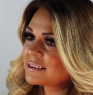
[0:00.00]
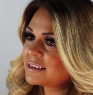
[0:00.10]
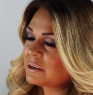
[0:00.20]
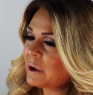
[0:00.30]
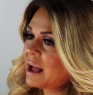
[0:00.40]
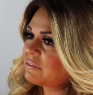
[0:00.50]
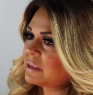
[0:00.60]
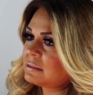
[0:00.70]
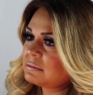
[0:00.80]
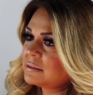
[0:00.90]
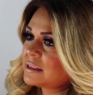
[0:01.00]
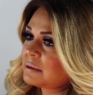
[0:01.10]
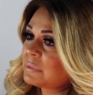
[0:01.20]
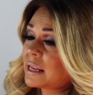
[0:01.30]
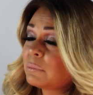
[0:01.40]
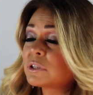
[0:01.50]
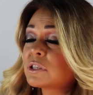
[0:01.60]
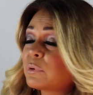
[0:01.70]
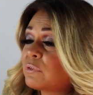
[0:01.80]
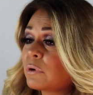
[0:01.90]
having them been able
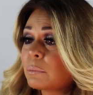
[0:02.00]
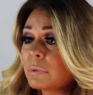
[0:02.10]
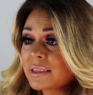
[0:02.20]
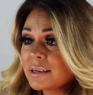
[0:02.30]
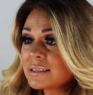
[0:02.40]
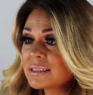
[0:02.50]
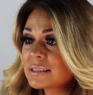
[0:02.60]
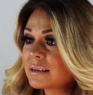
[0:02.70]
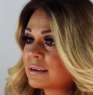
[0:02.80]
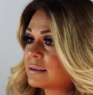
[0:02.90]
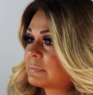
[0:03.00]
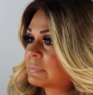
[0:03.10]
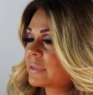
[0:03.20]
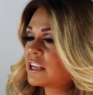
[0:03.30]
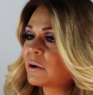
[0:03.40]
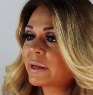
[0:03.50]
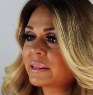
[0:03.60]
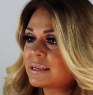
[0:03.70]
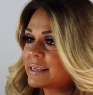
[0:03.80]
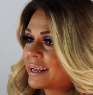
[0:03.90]
to perform with us,
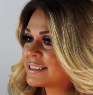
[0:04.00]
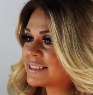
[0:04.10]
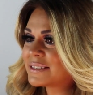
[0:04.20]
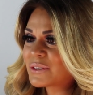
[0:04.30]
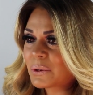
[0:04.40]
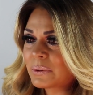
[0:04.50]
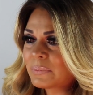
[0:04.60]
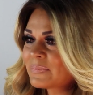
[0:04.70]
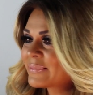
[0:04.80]
Aaliyah dances, so